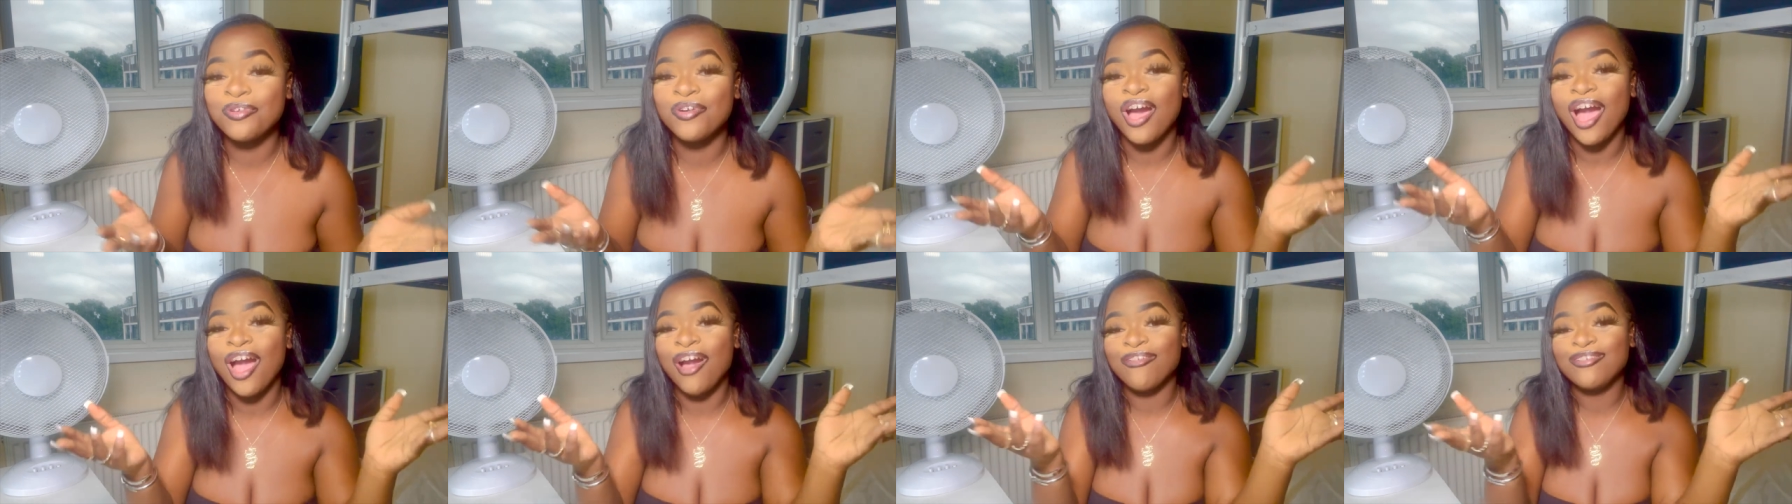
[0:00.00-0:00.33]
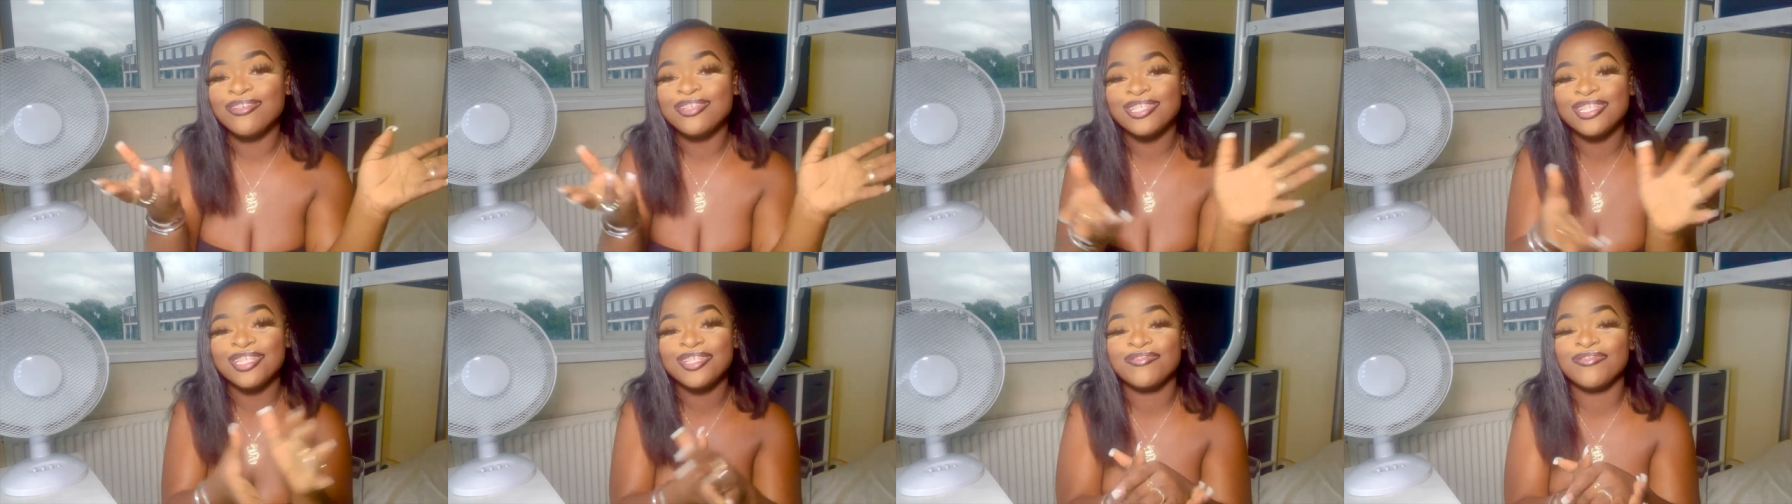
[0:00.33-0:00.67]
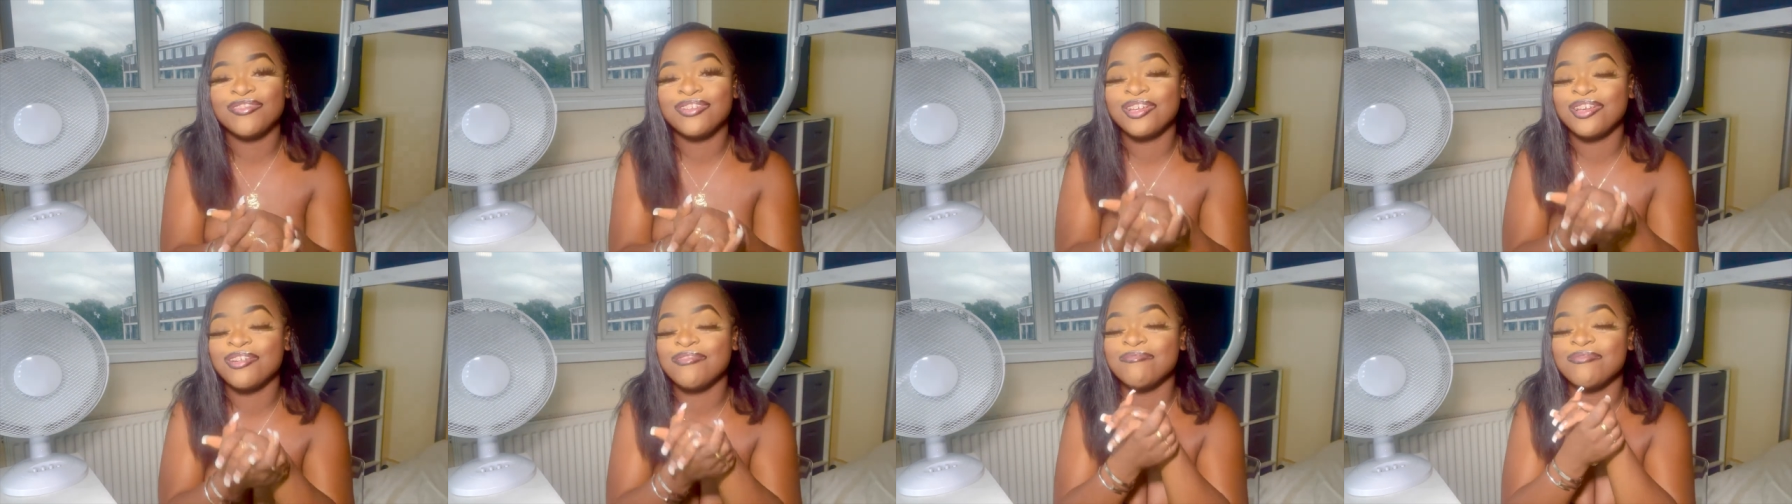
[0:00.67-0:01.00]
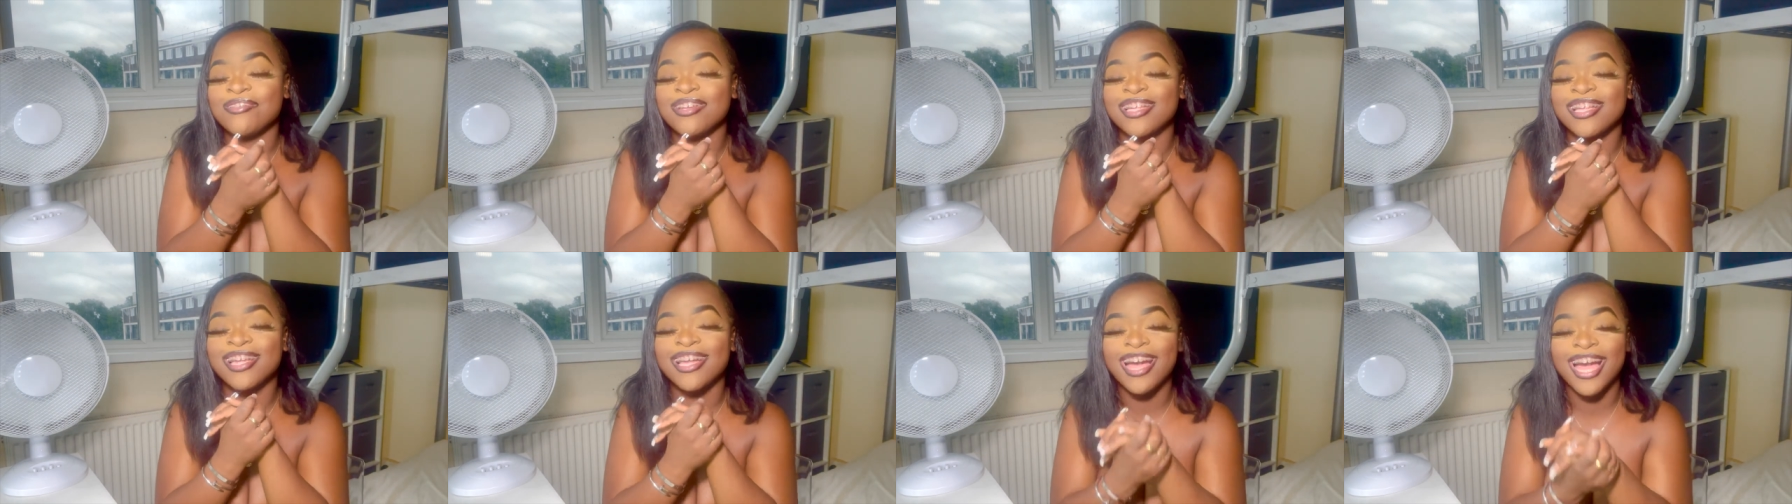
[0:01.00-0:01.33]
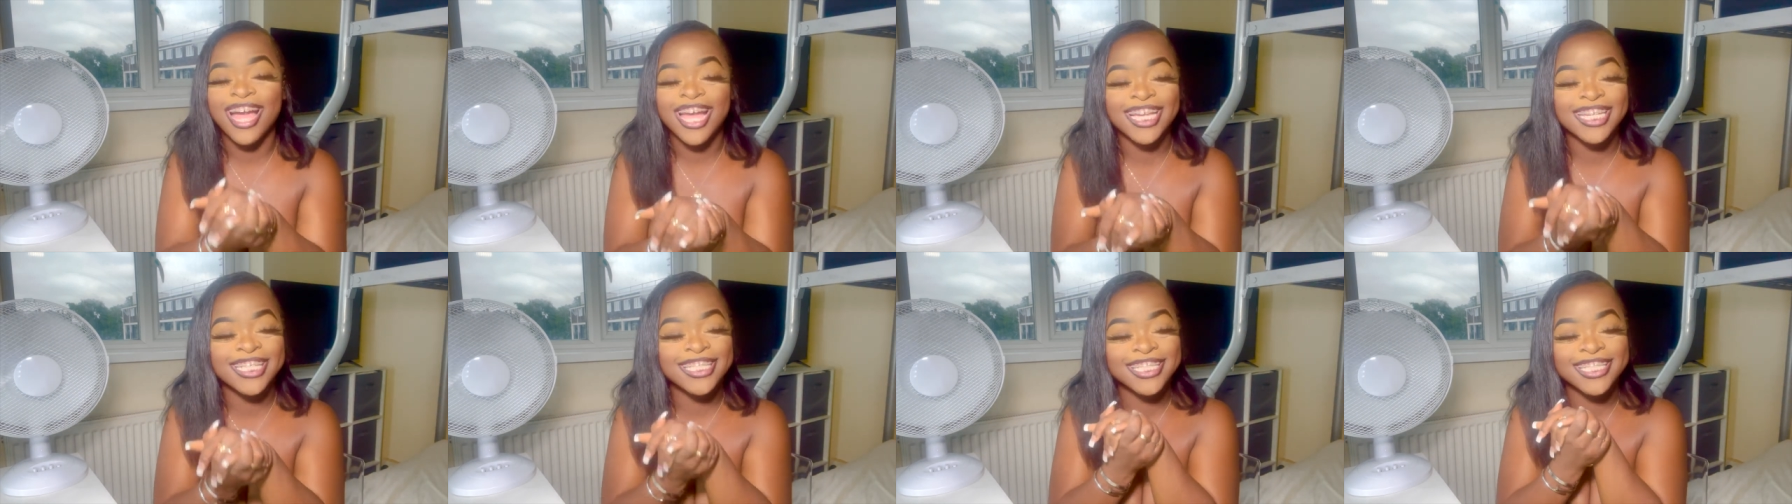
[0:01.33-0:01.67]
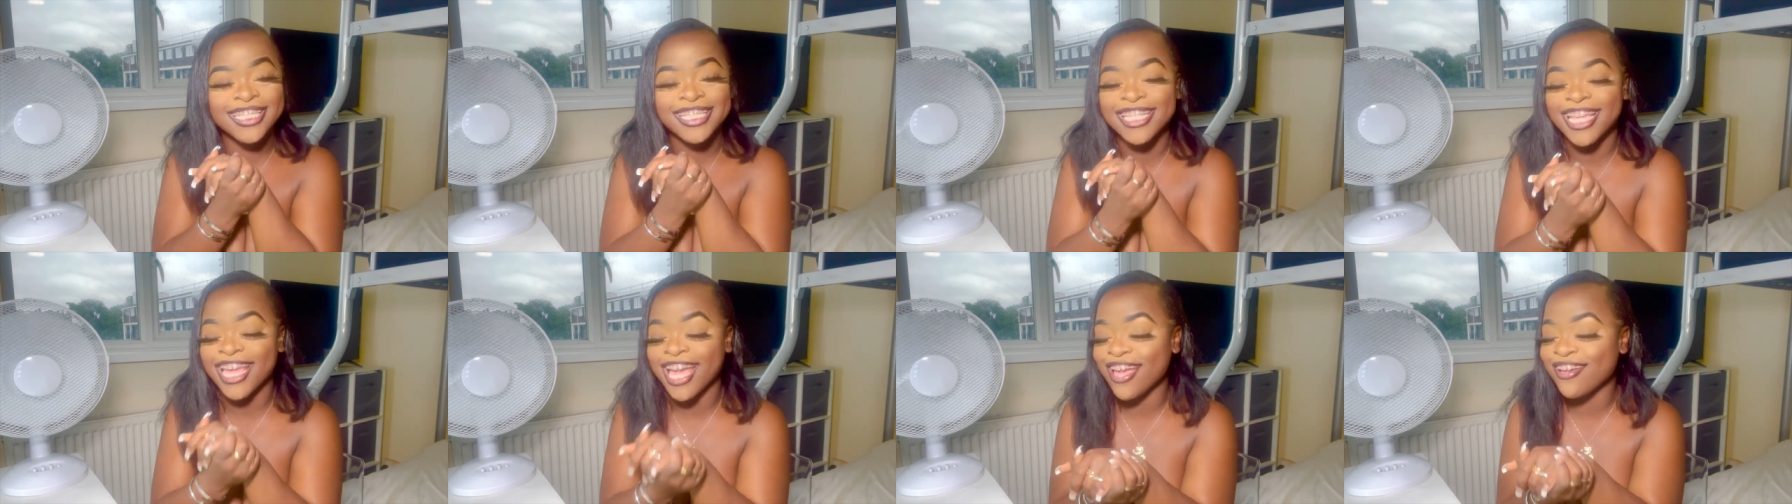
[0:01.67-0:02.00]
i would just recommend guys
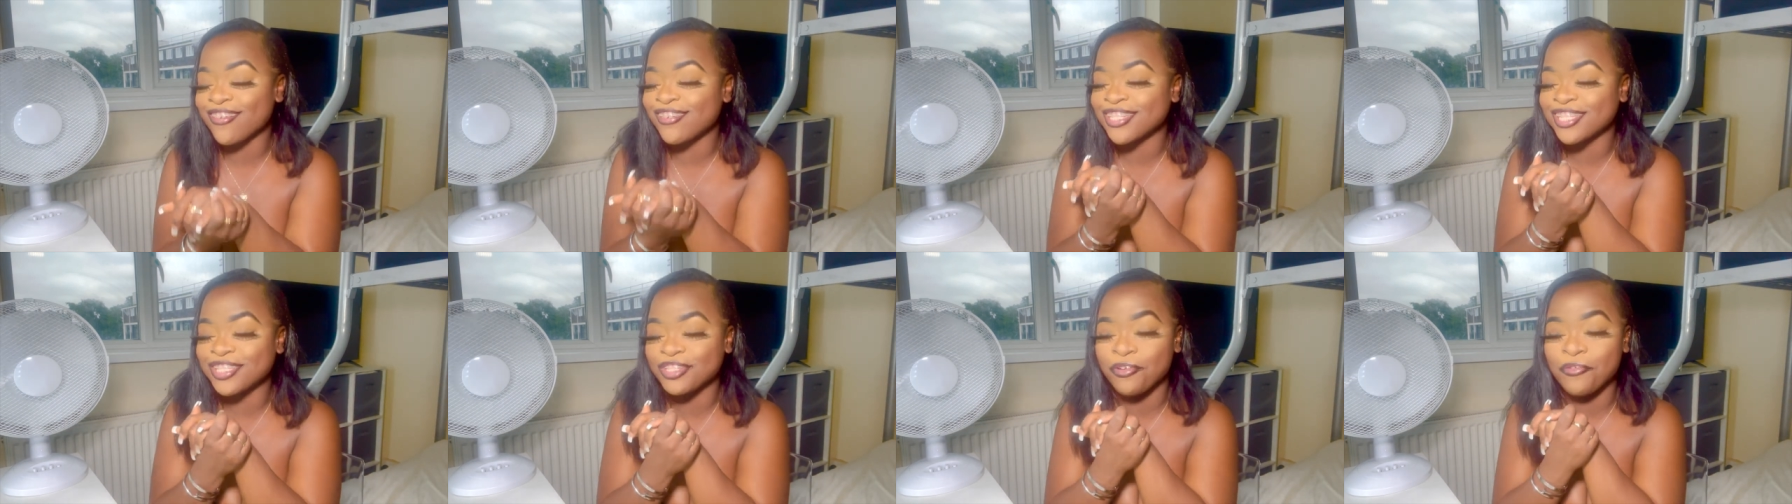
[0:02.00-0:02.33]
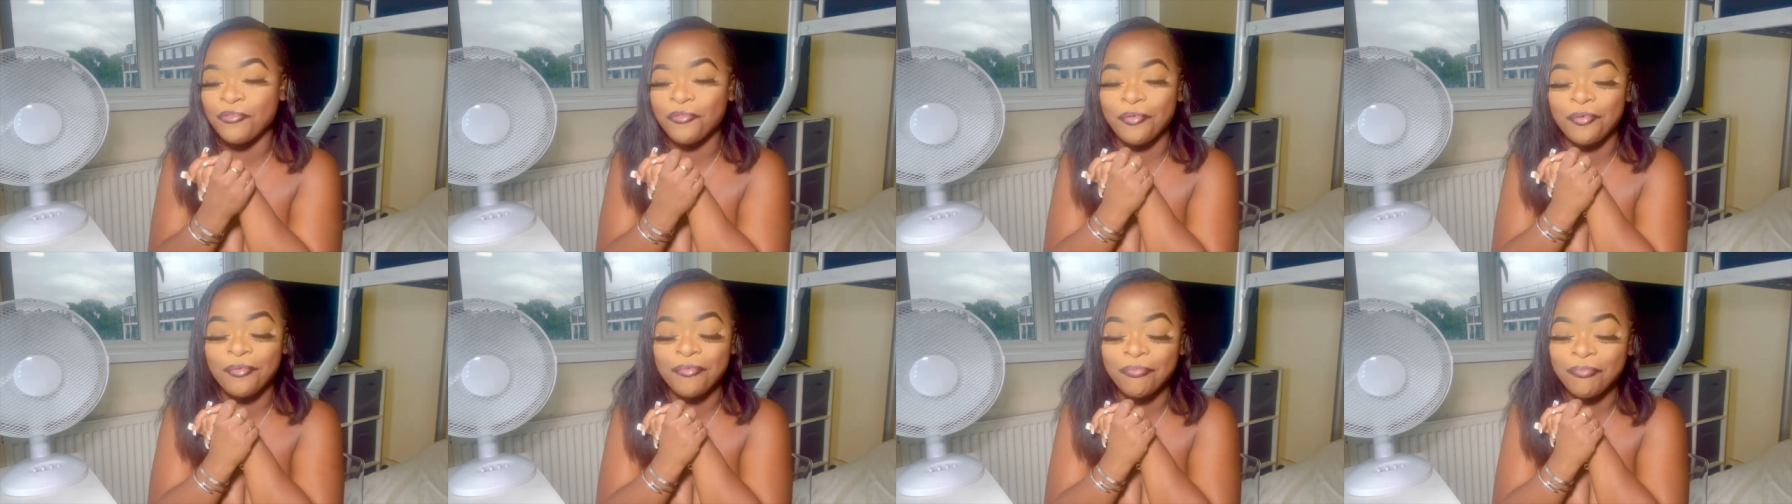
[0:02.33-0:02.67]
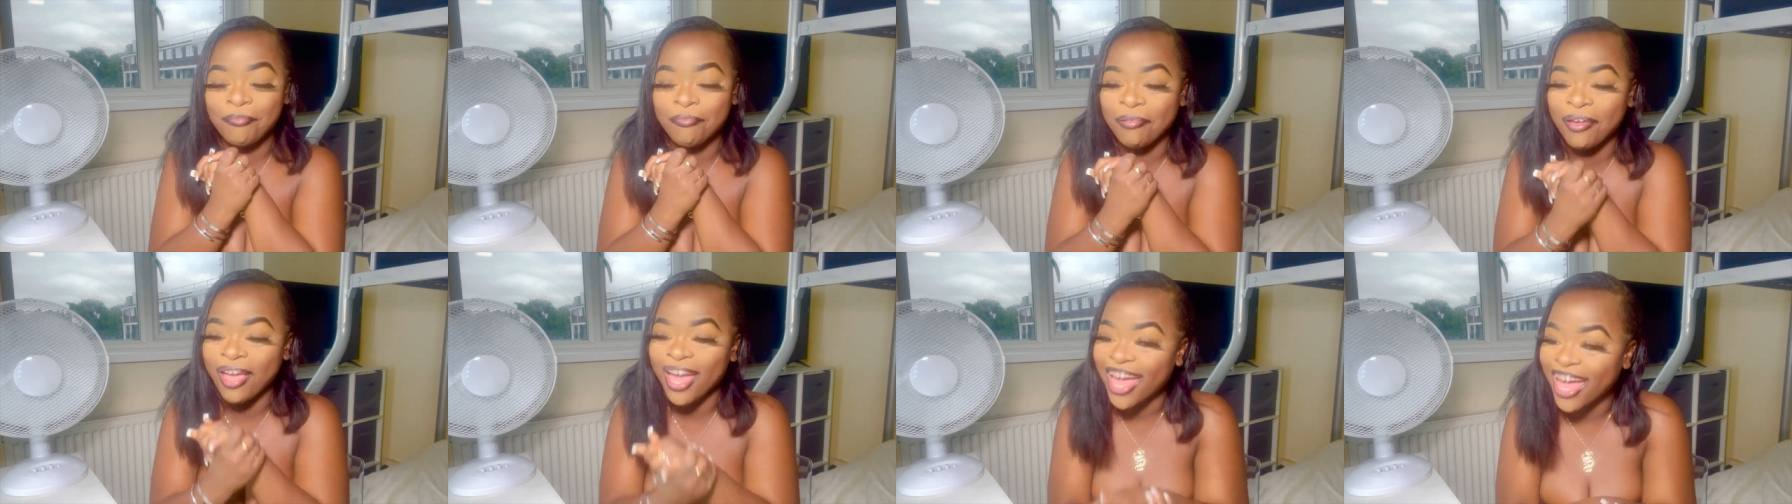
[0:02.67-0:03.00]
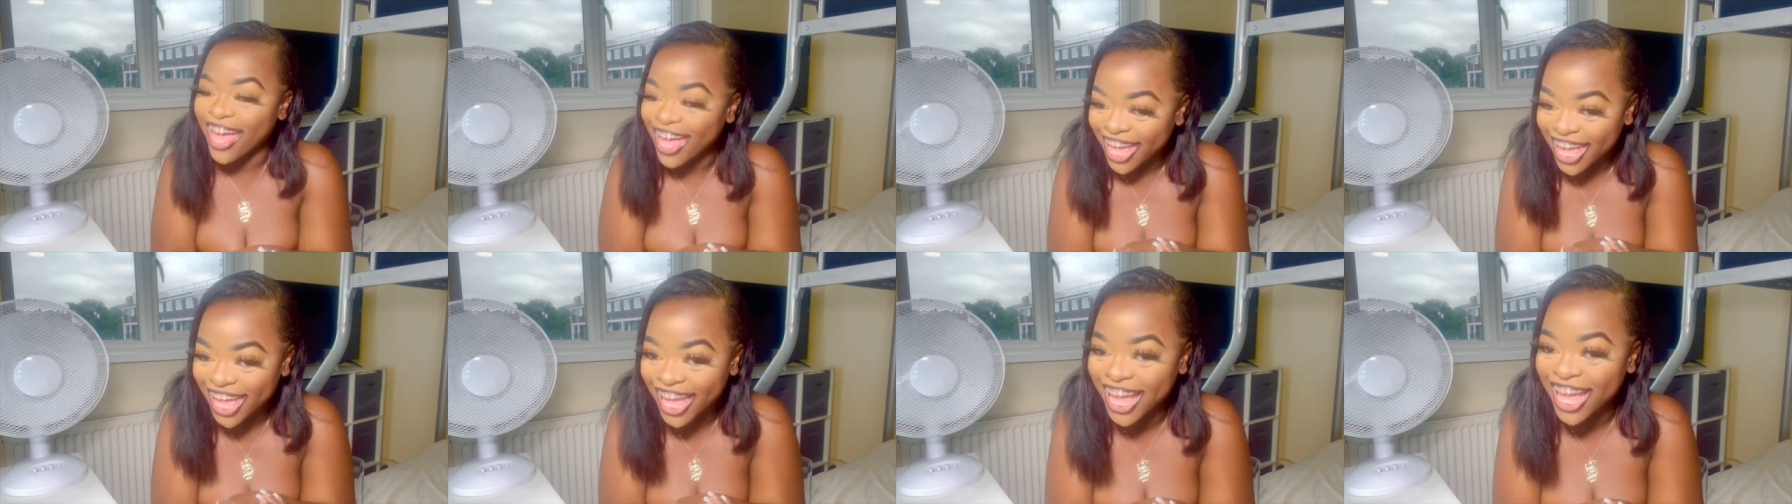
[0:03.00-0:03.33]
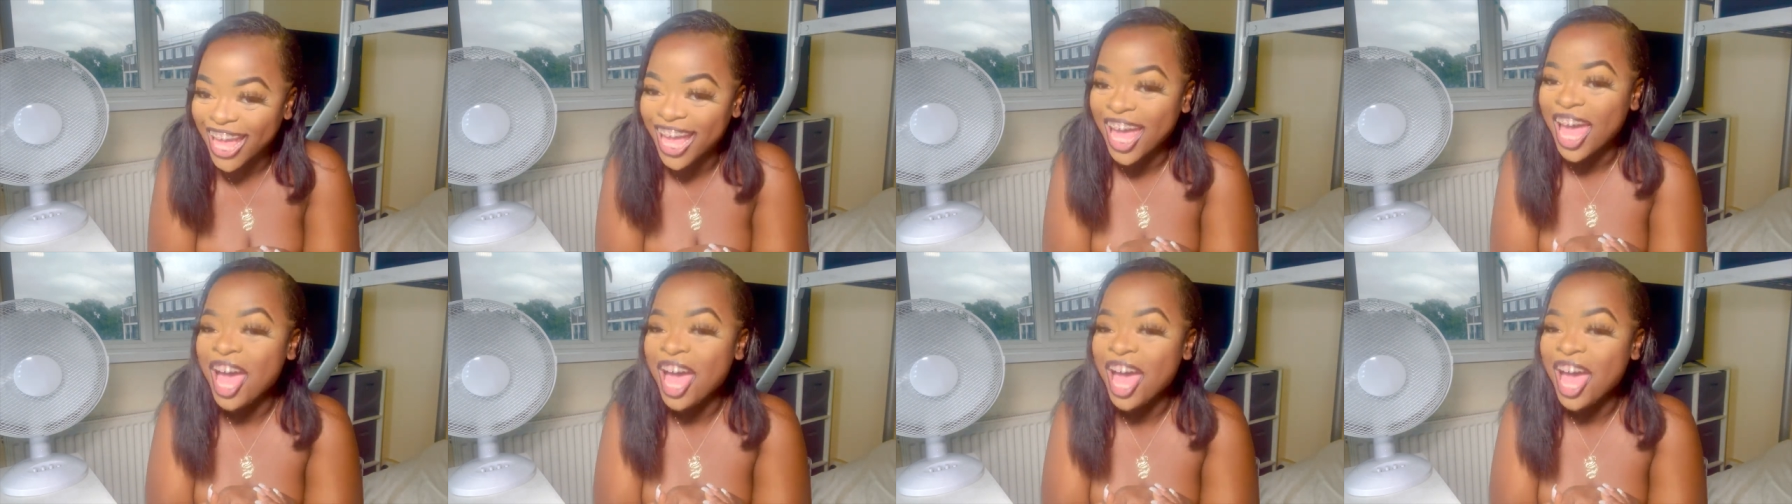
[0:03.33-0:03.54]
get yourself a pair